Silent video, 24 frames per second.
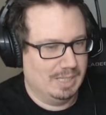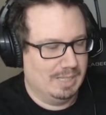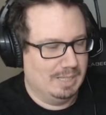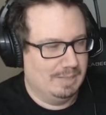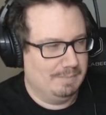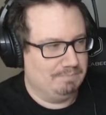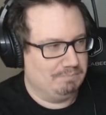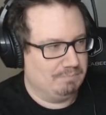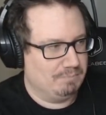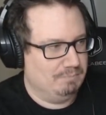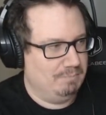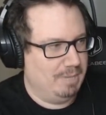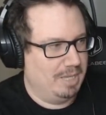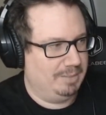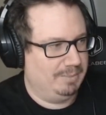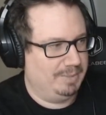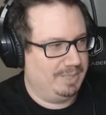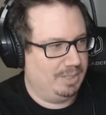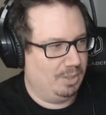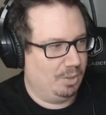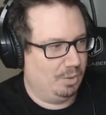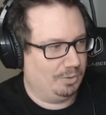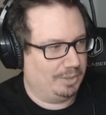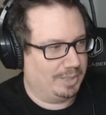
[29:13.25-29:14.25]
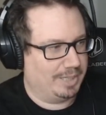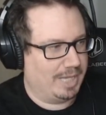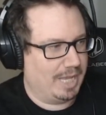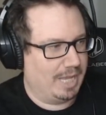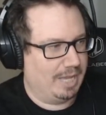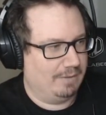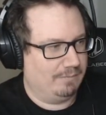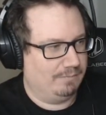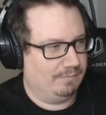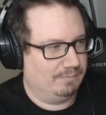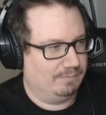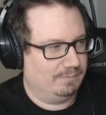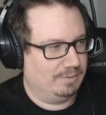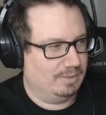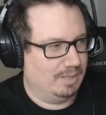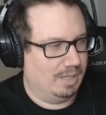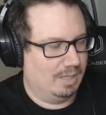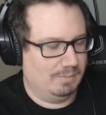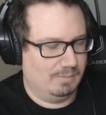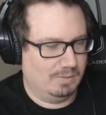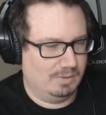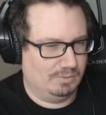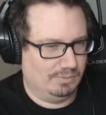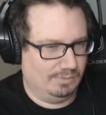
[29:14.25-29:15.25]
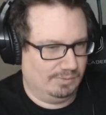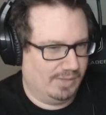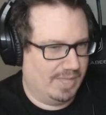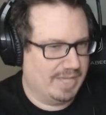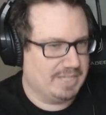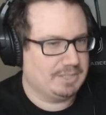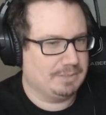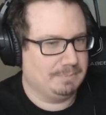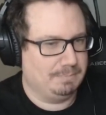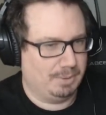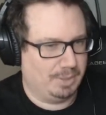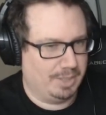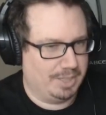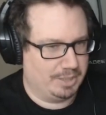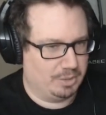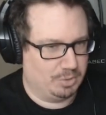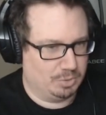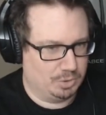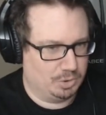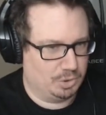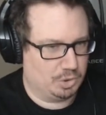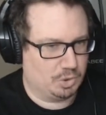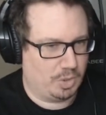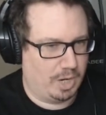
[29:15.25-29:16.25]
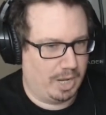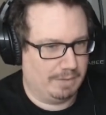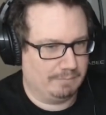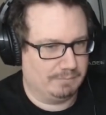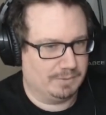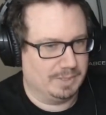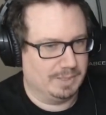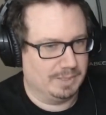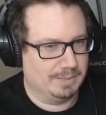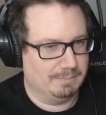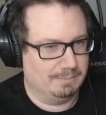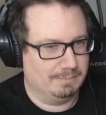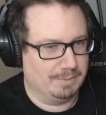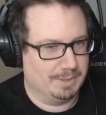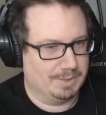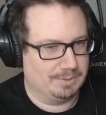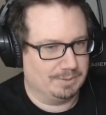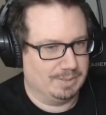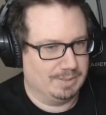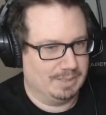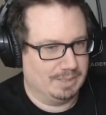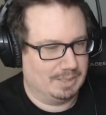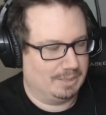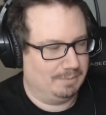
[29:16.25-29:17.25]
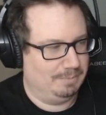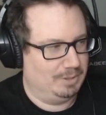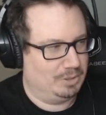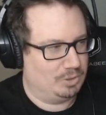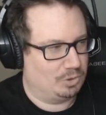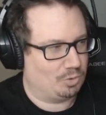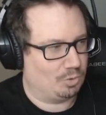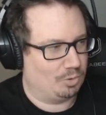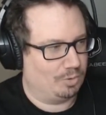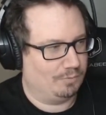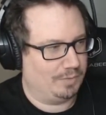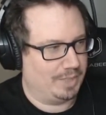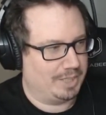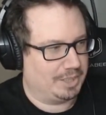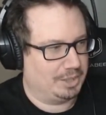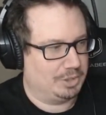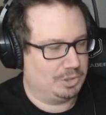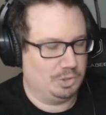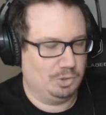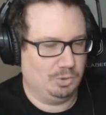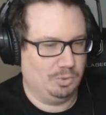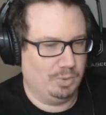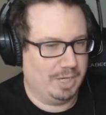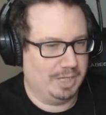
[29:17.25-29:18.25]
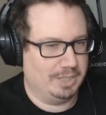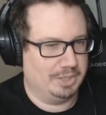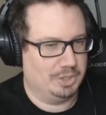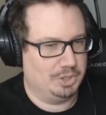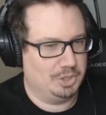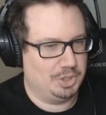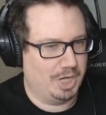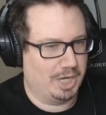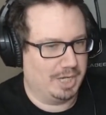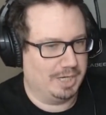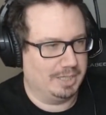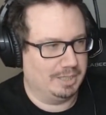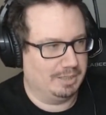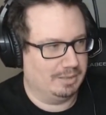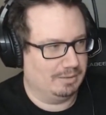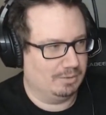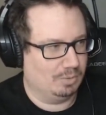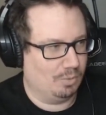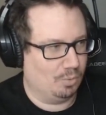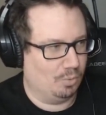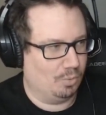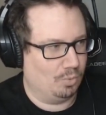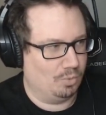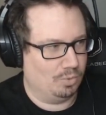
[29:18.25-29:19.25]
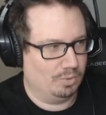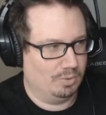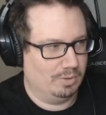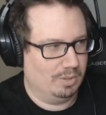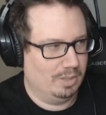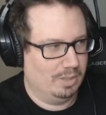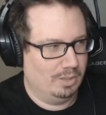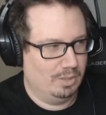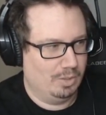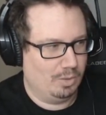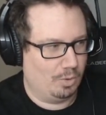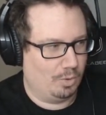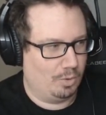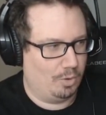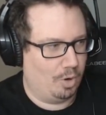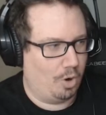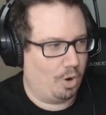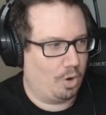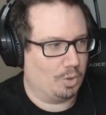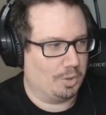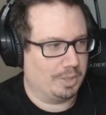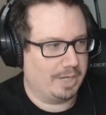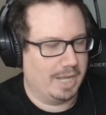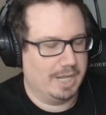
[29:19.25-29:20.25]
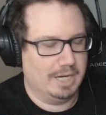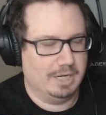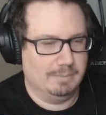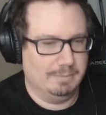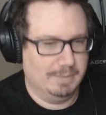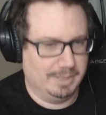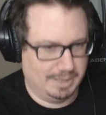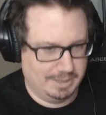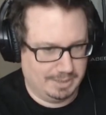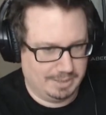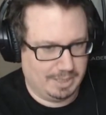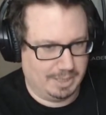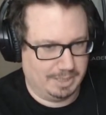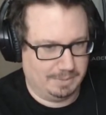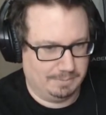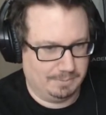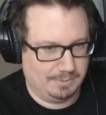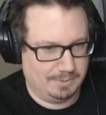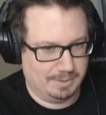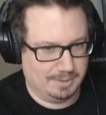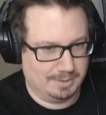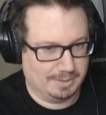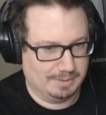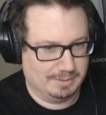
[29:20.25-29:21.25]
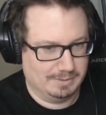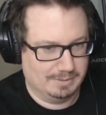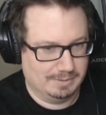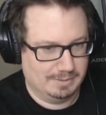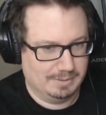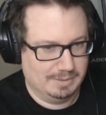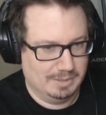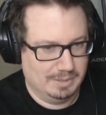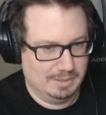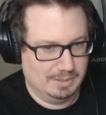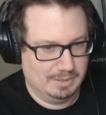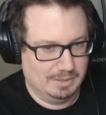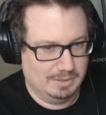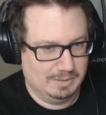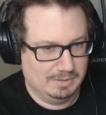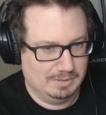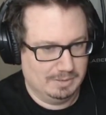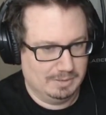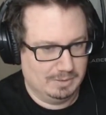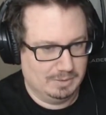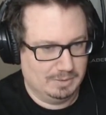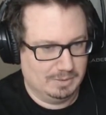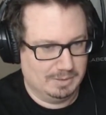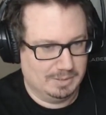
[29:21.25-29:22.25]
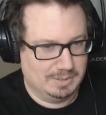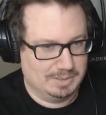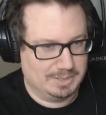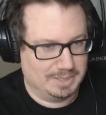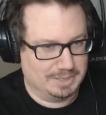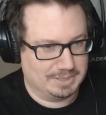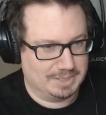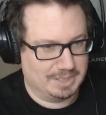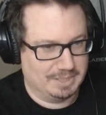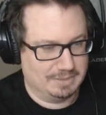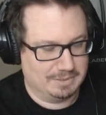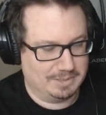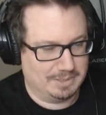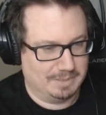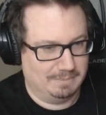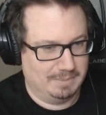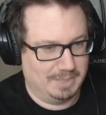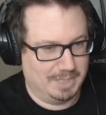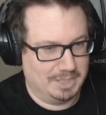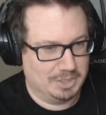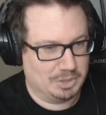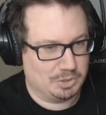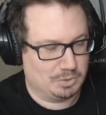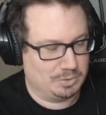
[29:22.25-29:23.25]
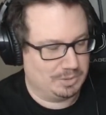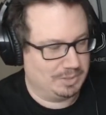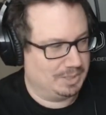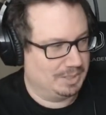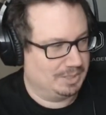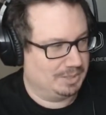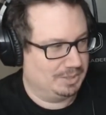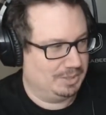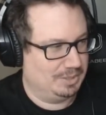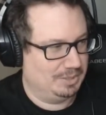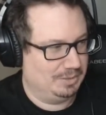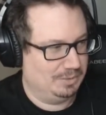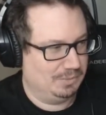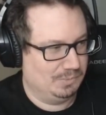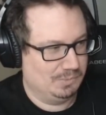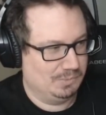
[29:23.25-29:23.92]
maybe only have less players draft it, but it could be sort of like a two-headed giant or an arc enemy type thing. Does that sound something interesting to you?